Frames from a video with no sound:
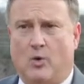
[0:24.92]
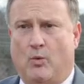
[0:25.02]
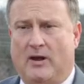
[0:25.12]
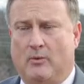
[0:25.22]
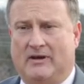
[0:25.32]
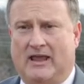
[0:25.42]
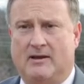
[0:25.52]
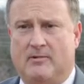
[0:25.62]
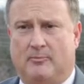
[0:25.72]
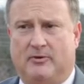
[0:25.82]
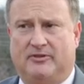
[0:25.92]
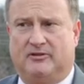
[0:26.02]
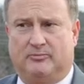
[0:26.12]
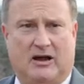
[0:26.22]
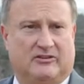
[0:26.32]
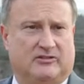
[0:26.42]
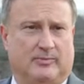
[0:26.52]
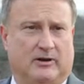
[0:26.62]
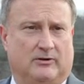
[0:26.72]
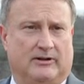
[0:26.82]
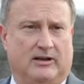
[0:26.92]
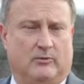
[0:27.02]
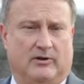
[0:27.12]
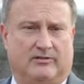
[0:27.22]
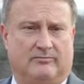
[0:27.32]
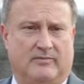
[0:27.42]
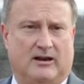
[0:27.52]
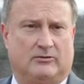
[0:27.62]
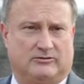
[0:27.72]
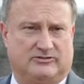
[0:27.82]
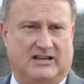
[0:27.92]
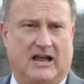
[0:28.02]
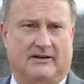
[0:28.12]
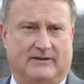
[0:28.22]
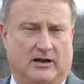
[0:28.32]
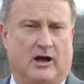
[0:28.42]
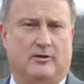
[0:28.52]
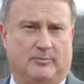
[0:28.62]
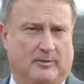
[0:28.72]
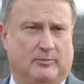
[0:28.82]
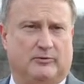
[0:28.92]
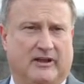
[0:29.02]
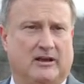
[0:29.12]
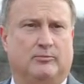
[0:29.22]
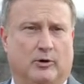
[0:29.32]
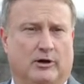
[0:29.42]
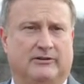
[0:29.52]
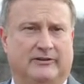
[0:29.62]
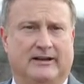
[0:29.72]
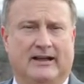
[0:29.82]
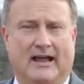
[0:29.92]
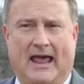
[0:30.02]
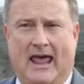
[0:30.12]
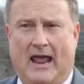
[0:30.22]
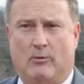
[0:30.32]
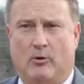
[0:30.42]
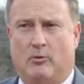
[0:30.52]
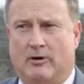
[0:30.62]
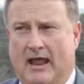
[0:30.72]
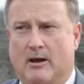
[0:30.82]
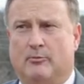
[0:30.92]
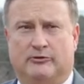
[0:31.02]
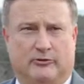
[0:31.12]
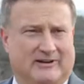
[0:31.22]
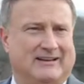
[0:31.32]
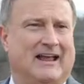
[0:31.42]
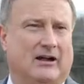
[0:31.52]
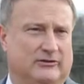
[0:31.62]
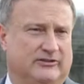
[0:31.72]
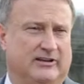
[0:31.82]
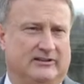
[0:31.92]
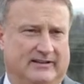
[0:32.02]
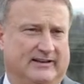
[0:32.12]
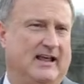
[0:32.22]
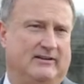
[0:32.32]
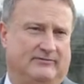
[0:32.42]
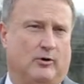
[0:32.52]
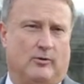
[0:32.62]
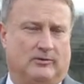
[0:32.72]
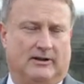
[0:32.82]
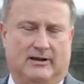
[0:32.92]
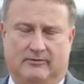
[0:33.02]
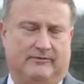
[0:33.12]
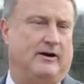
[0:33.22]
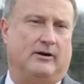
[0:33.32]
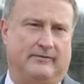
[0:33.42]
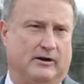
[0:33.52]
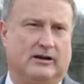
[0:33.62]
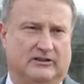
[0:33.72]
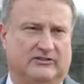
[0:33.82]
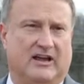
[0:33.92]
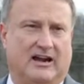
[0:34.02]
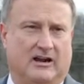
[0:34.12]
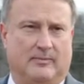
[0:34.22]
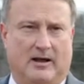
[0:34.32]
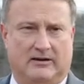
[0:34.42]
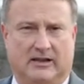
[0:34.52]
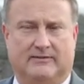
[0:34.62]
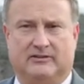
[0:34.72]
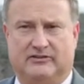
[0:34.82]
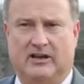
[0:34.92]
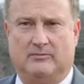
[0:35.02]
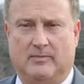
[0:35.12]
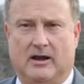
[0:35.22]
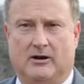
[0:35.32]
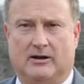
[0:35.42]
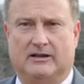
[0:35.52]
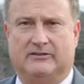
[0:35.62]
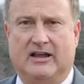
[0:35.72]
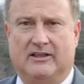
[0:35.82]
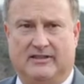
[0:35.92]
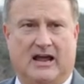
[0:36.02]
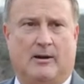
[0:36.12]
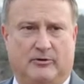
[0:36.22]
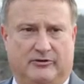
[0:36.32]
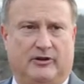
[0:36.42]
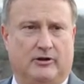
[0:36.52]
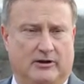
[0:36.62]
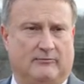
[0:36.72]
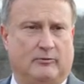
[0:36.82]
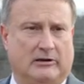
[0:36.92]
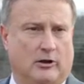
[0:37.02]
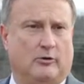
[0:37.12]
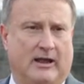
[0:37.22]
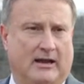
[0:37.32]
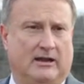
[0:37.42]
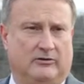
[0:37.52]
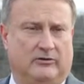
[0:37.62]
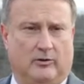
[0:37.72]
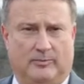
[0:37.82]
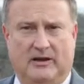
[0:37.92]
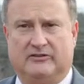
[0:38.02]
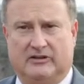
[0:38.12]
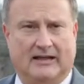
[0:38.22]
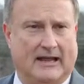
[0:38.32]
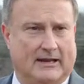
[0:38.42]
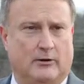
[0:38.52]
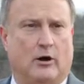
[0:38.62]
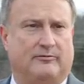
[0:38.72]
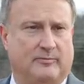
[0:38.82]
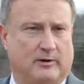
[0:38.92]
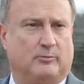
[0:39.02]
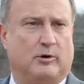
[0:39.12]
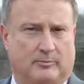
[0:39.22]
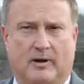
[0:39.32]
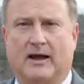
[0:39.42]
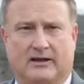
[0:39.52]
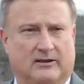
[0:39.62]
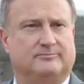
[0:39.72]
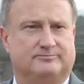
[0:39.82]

We came up with this possibility with medical staff and other people's input, and we were able to announce it today formally, and we're very, very excited about giving St. Mary's the opportunity of relocating to a piece of land off Middlebrook Pike.